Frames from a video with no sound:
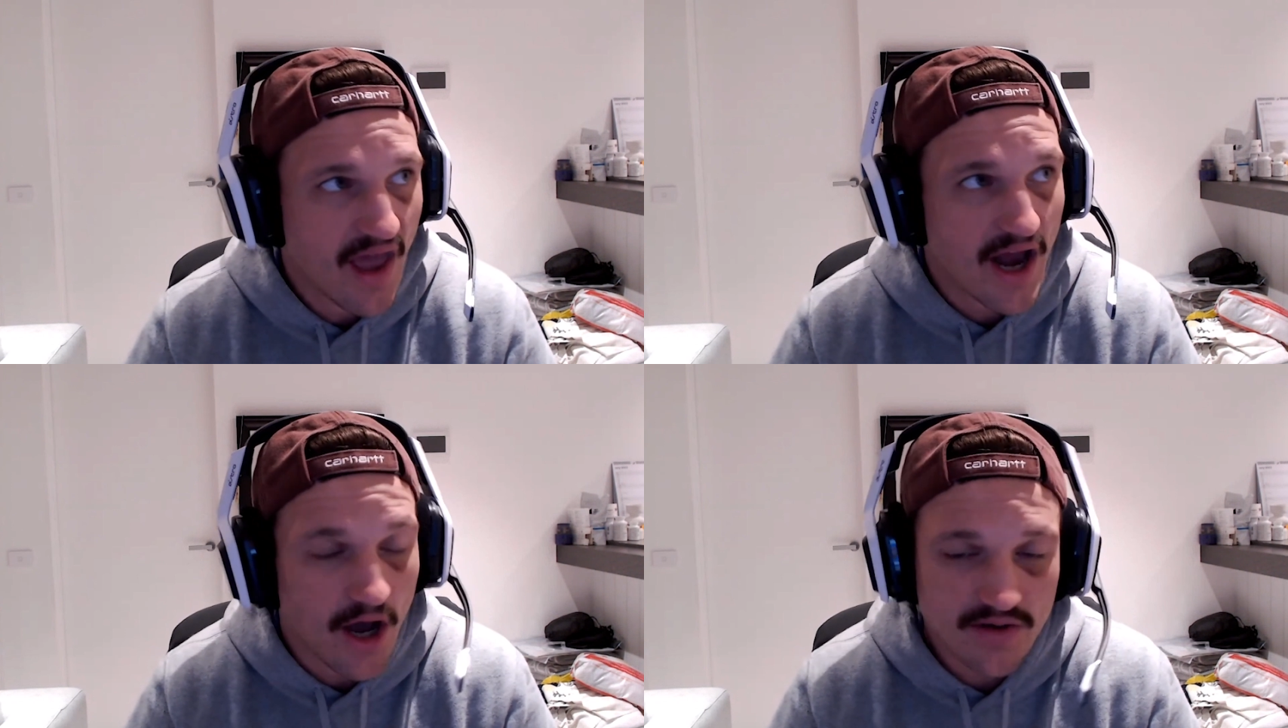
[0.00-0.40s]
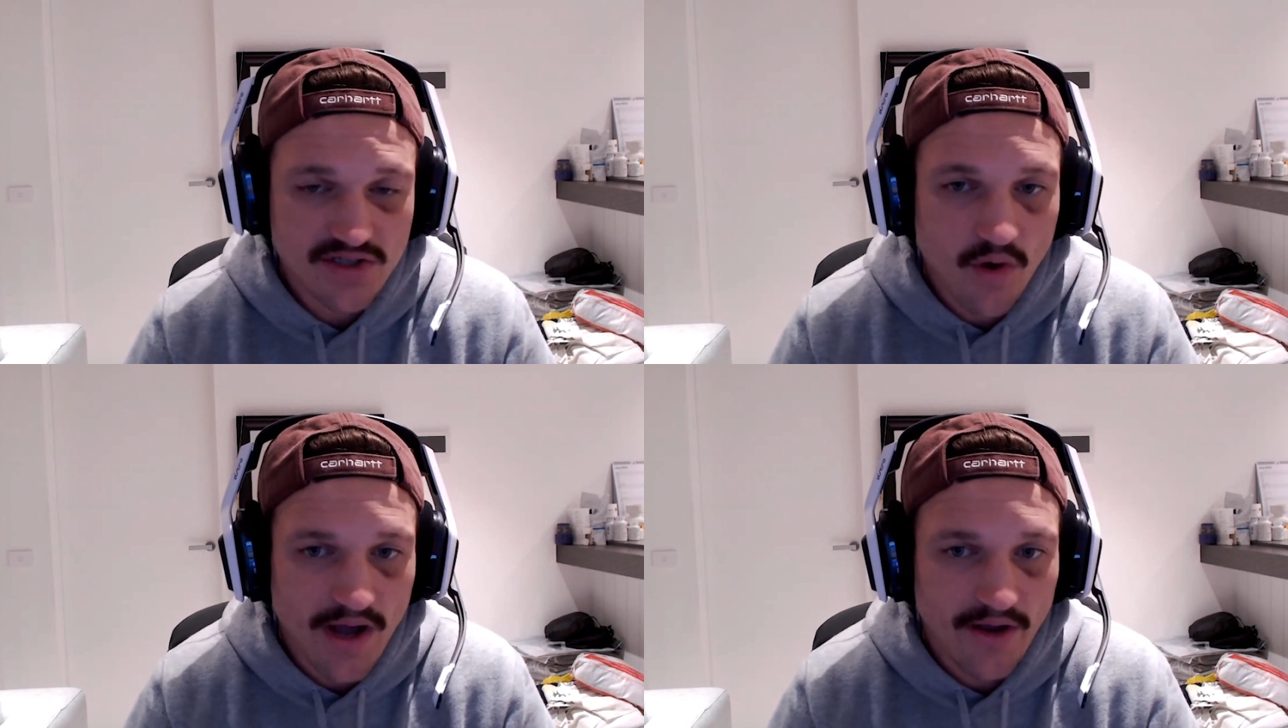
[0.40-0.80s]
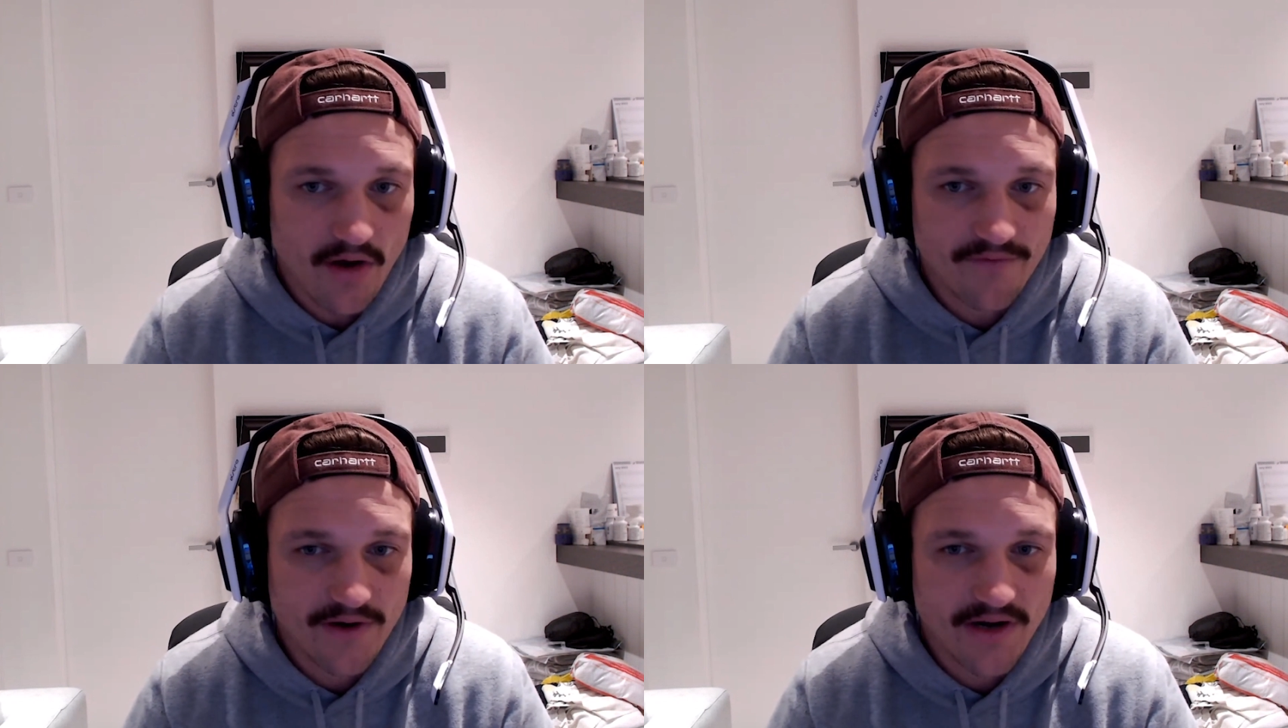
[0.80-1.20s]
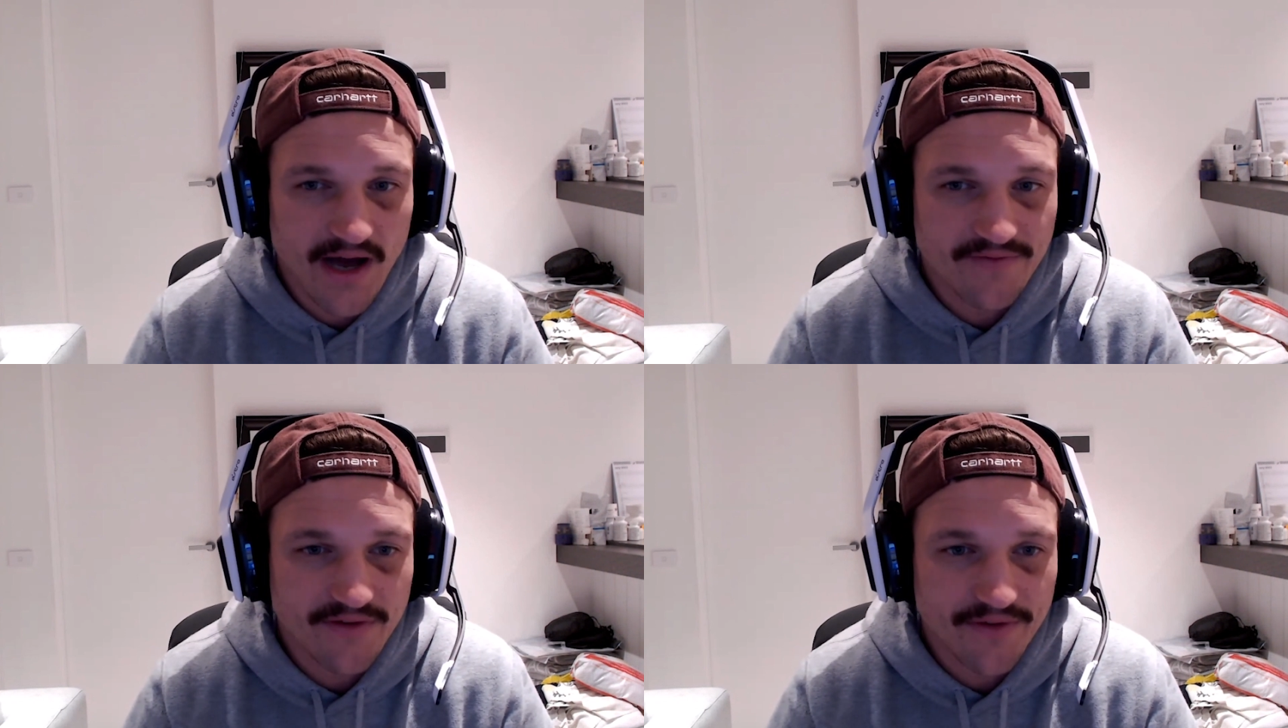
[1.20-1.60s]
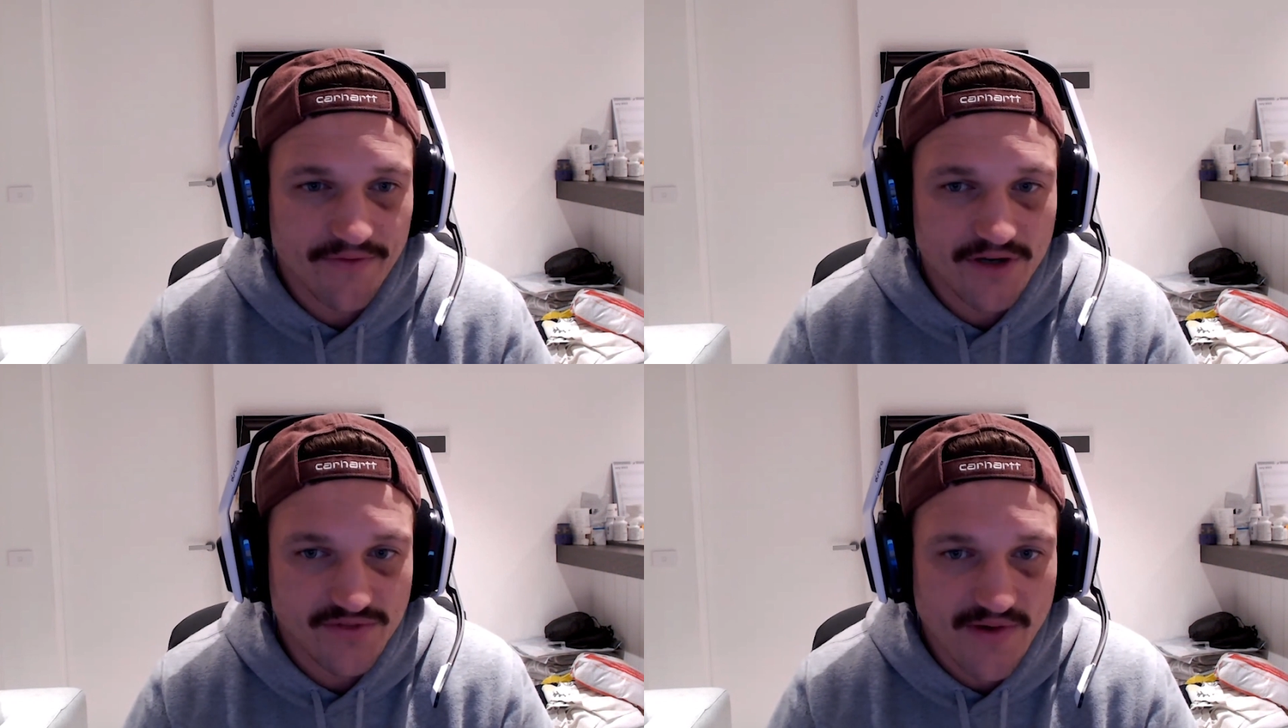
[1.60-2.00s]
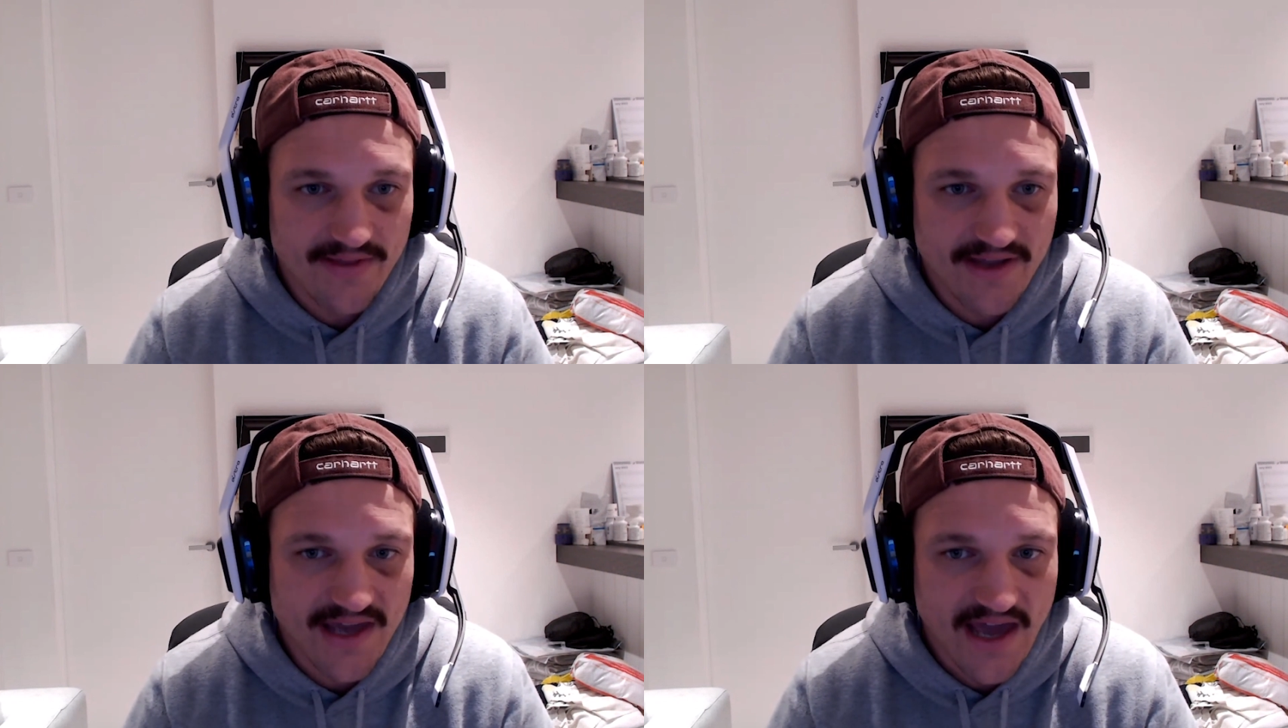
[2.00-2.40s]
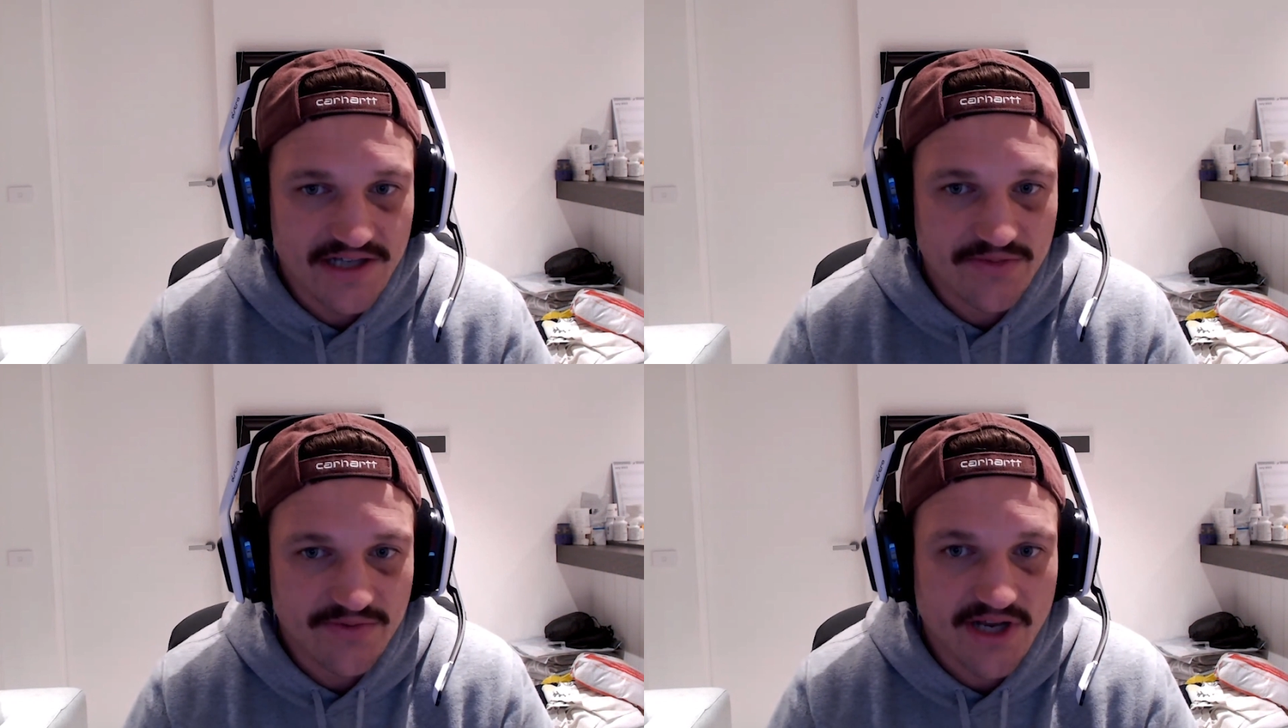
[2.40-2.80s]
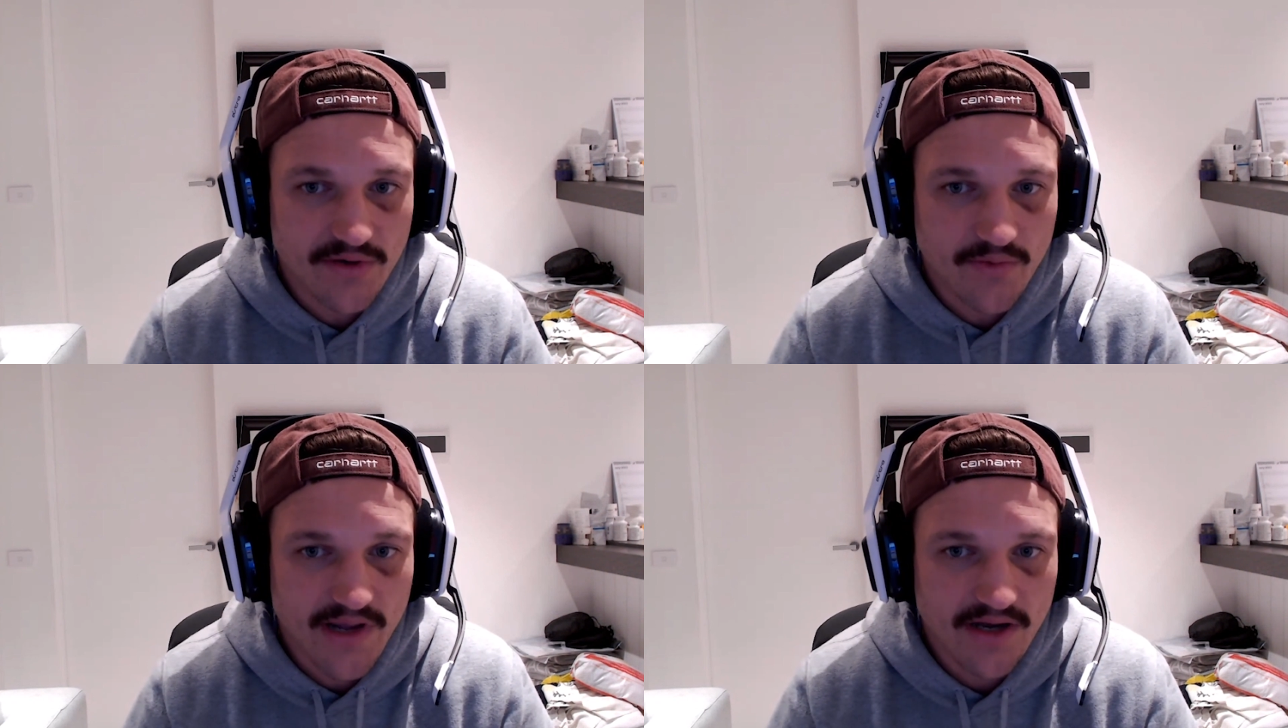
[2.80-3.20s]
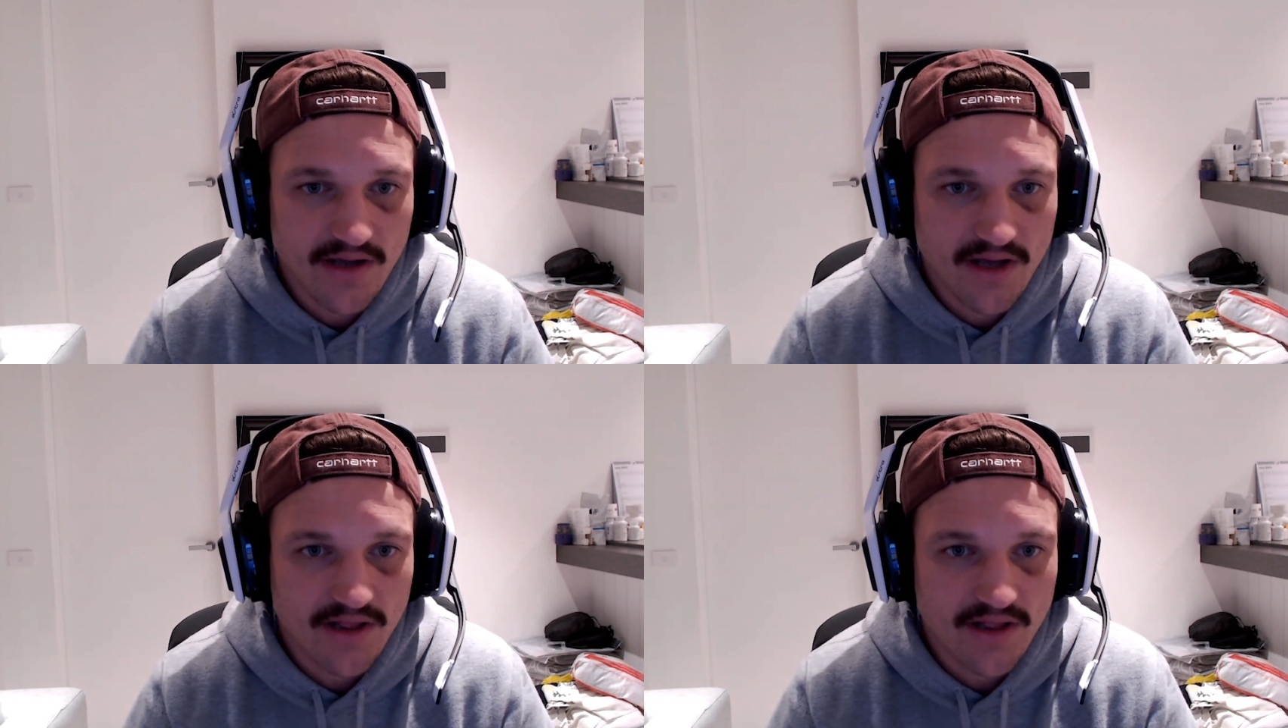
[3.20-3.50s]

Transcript: And I was quite confident after the first round that Gagey was going to win.